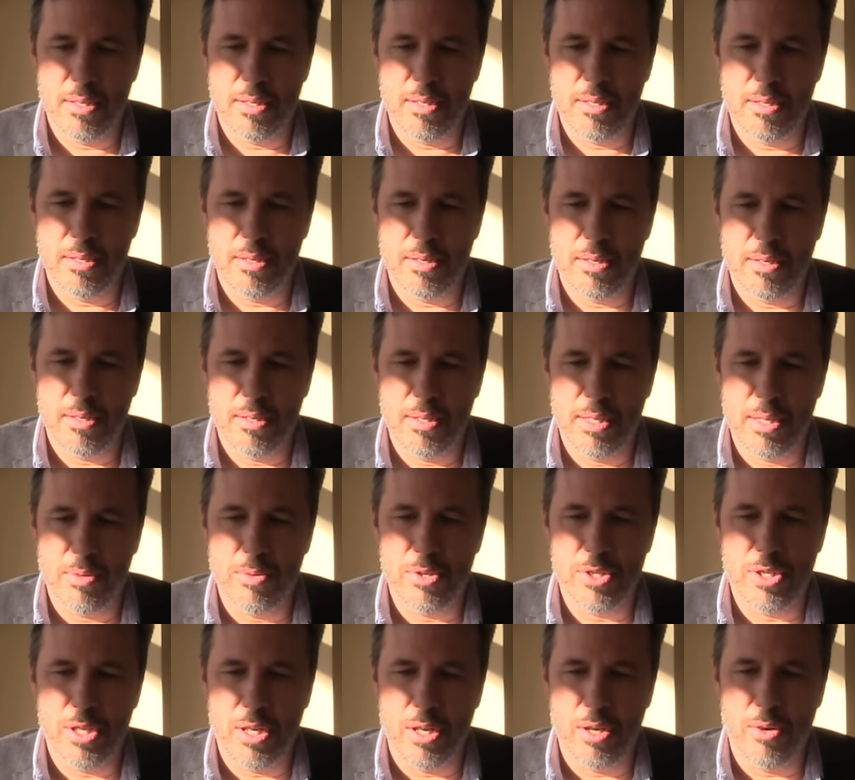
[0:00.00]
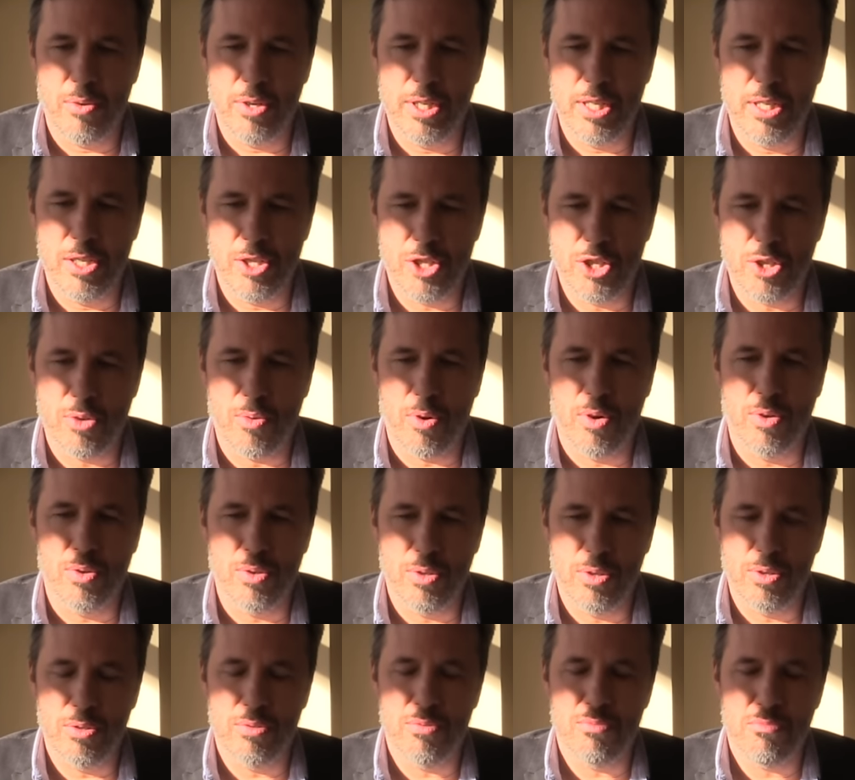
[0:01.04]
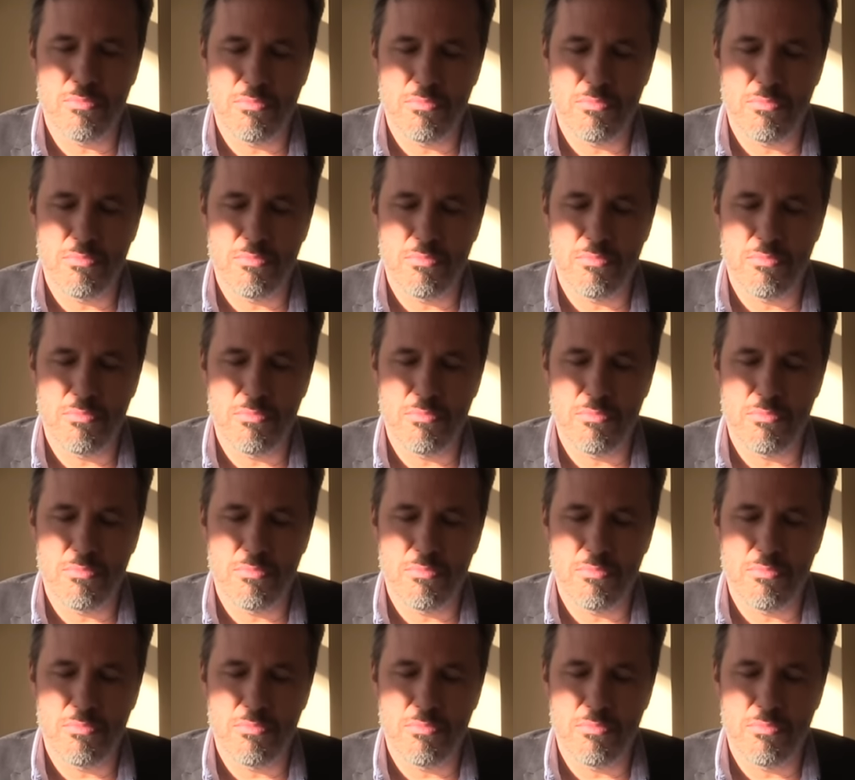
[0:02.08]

Uh, uh there was already a strong